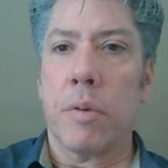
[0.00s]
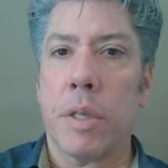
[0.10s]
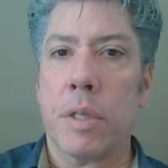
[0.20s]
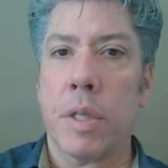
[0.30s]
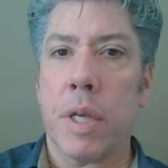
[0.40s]

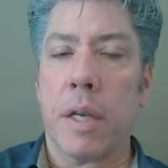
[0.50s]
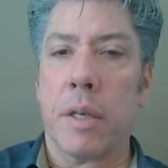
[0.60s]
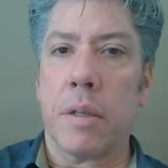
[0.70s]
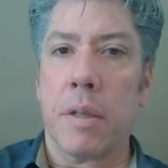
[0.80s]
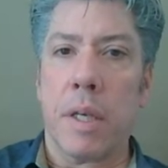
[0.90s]

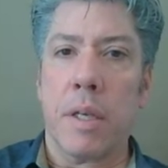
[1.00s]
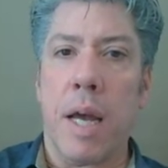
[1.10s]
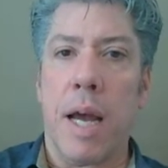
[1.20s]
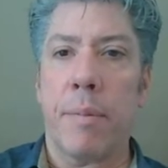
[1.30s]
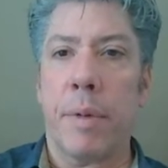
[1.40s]
reset the
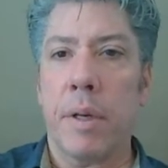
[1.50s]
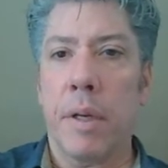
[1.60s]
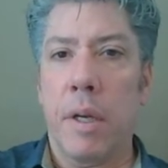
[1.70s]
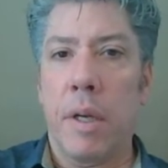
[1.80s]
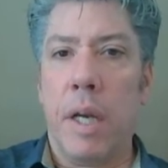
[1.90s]
timer.
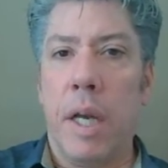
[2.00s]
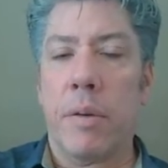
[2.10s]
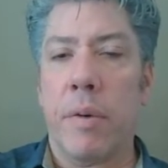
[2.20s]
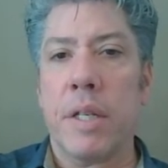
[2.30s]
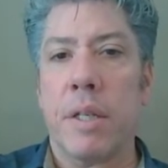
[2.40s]
And
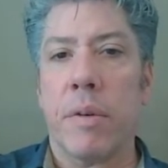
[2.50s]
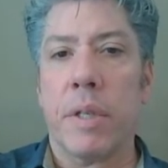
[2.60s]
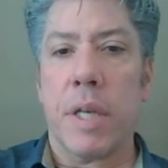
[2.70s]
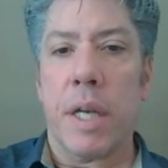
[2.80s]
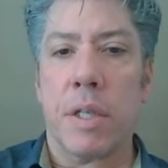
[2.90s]
the reason it
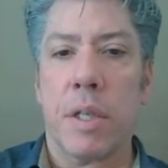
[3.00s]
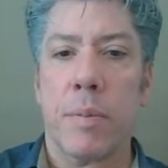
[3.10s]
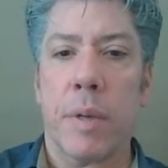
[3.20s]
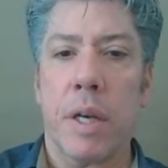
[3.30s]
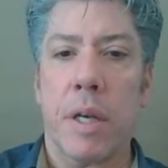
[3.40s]
resets it is
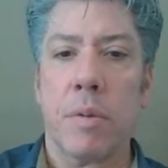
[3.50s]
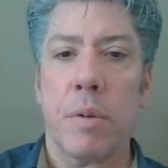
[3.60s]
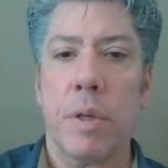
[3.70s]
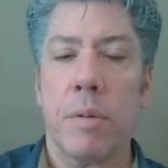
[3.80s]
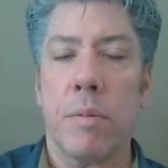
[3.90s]
because
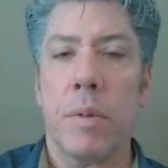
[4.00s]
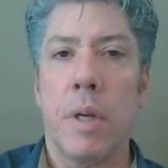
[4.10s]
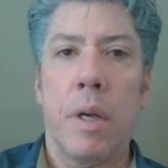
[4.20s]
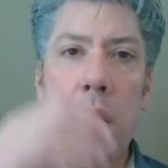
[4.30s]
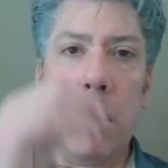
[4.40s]
when you
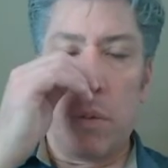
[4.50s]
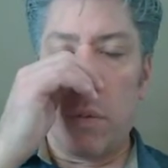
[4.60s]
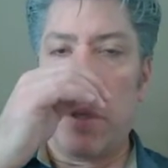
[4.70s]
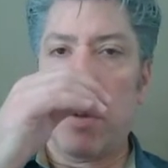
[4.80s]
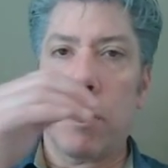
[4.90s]

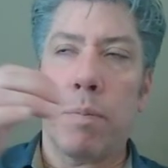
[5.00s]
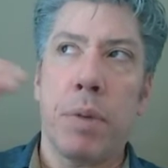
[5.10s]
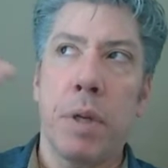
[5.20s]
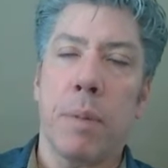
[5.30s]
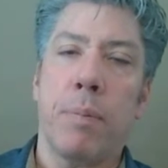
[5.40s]
when you
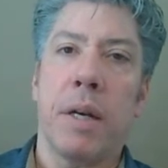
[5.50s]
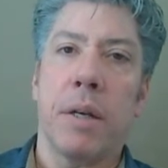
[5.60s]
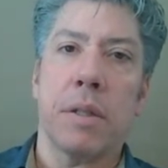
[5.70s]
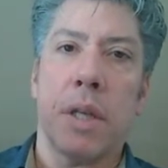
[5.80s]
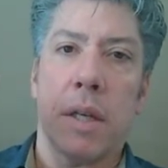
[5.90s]
put the
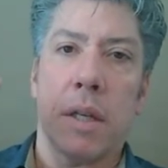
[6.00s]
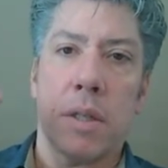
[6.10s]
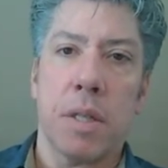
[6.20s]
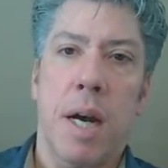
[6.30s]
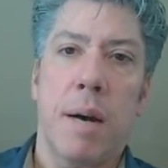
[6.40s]
PLC into
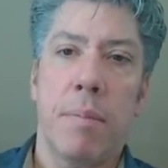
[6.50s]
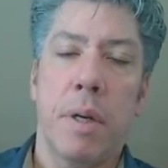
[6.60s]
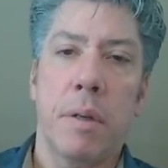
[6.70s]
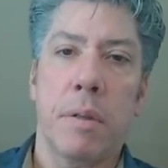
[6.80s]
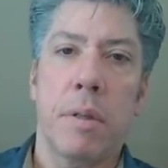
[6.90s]
stop
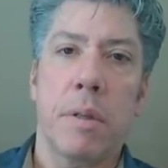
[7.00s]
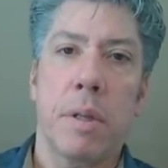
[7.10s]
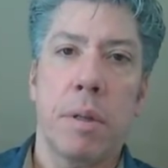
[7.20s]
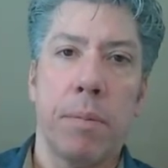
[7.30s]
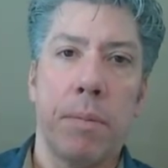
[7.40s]
mode,
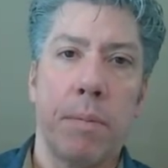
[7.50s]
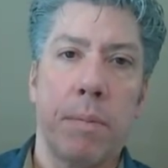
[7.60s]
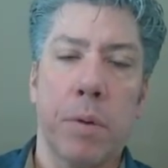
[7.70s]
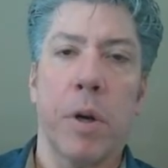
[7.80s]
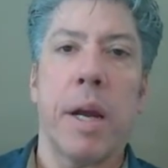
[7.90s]
the
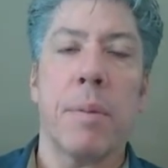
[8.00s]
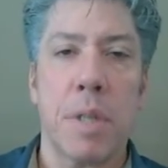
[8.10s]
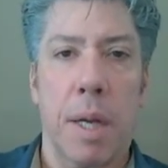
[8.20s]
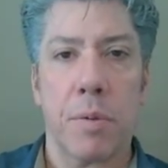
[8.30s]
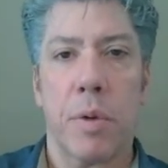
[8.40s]
program
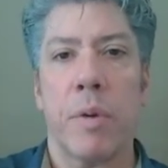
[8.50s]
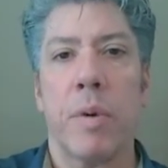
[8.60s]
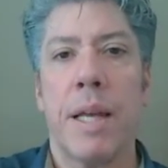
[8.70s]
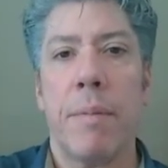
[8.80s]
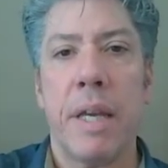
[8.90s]
stops running.
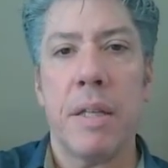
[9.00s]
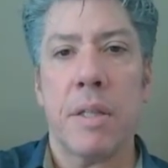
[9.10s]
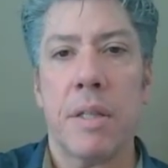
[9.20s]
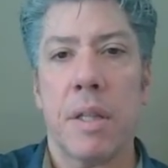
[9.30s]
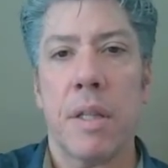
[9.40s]
What that means
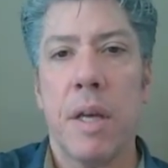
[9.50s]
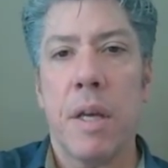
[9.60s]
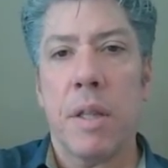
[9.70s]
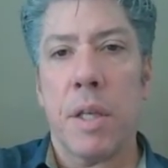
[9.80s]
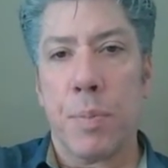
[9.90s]
is that
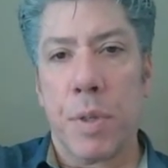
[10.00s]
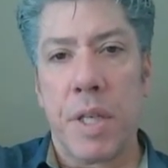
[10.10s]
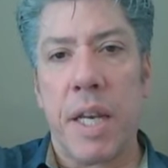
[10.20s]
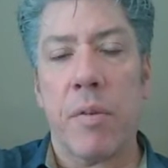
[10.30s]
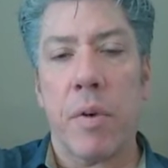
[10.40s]
this
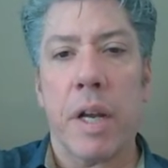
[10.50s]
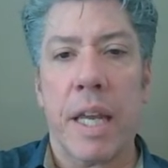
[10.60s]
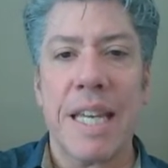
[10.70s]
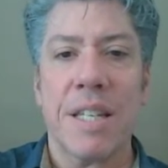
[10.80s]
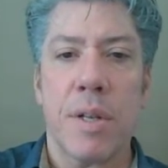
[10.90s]
preceding
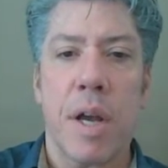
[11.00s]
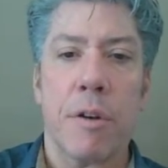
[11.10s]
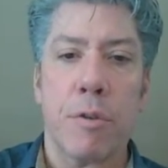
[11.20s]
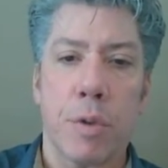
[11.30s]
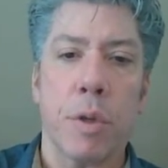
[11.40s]
rung is
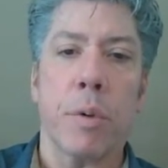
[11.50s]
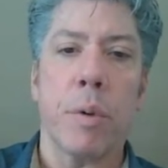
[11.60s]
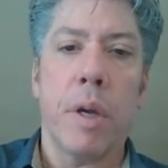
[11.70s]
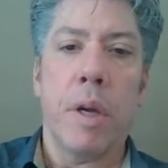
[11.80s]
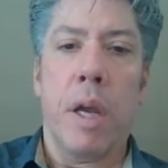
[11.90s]
not true,
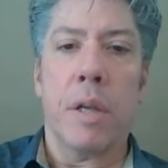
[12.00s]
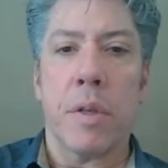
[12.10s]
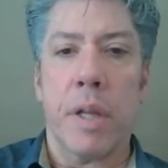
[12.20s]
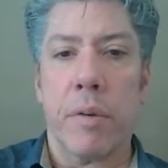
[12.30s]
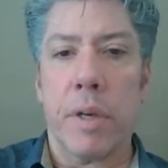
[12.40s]
and
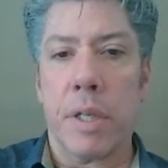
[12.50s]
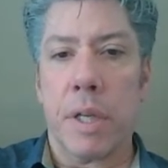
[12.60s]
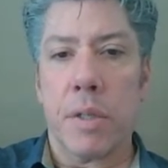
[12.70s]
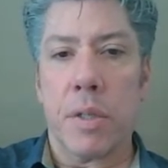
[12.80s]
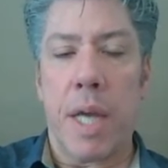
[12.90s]
so that
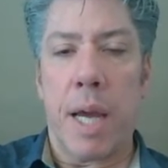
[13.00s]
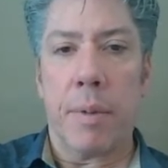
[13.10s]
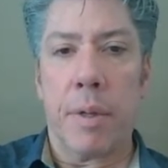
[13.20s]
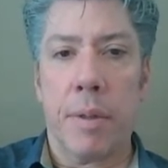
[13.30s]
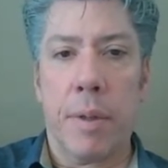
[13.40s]
resets the timer.